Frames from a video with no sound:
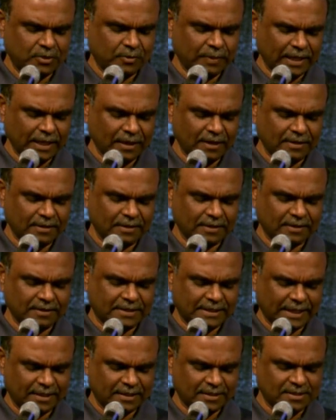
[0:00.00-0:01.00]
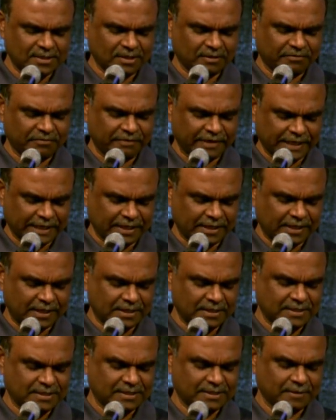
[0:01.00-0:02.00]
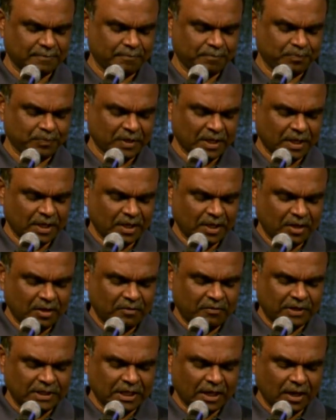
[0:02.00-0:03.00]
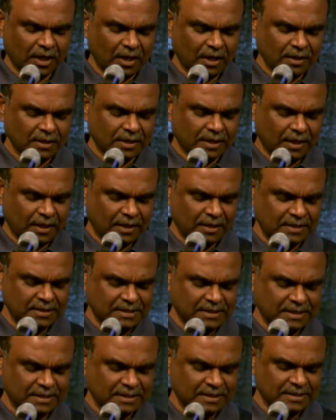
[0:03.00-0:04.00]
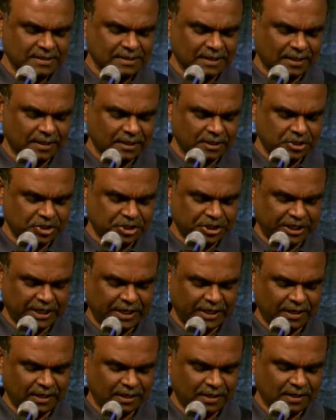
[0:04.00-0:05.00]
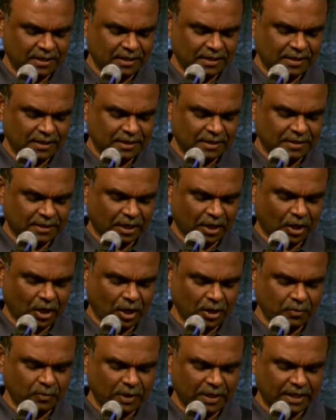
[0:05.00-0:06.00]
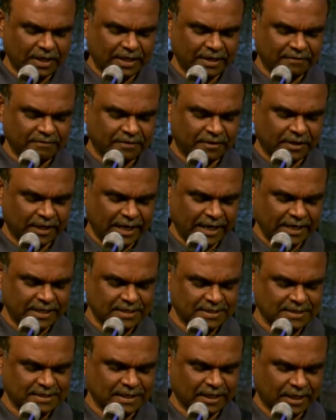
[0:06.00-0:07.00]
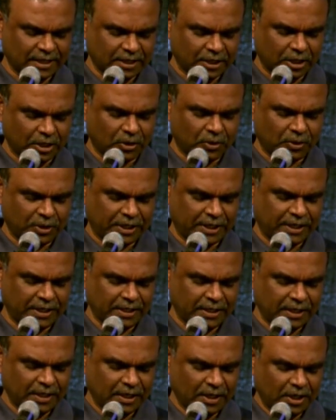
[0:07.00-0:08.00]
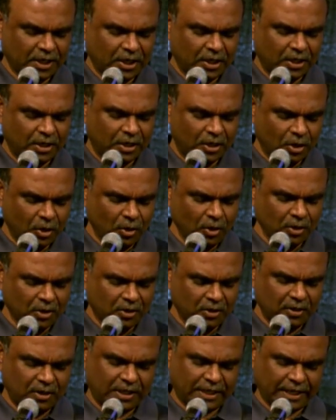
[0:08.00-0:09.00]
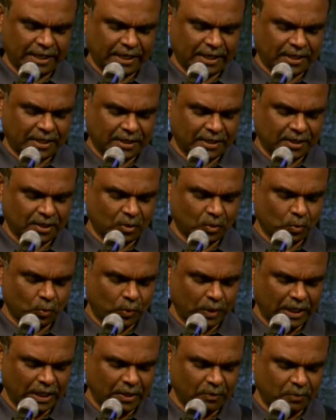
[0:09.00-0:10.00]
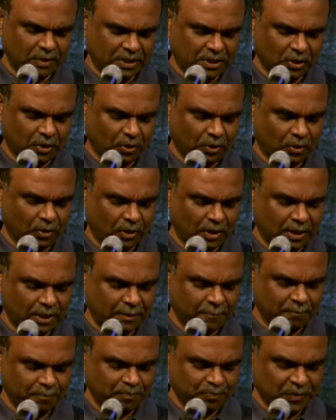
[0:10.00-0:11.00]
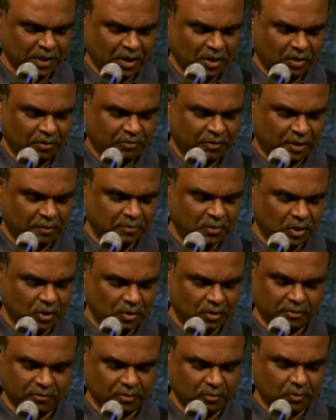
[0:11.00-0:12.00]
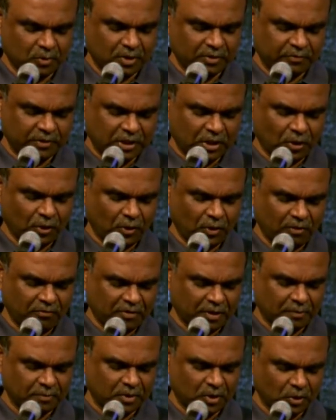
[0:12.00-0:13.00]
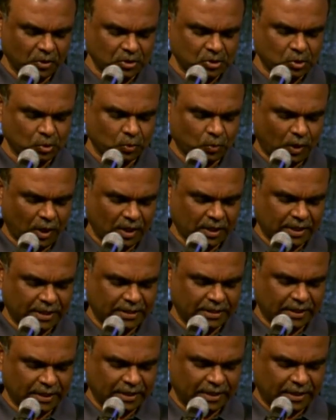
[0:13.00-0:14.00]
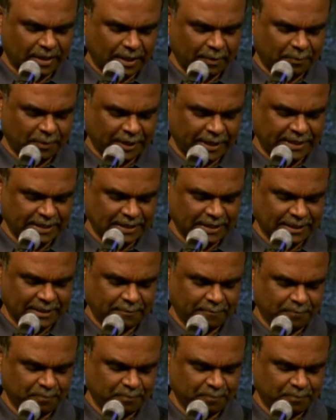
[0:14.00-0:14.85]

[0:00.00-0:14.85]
dwell in the tents of wickedness. For the Lord God is a sun and shield. The Lord will give grace and glory. No good thing will he withhold from those who walk in uprightly.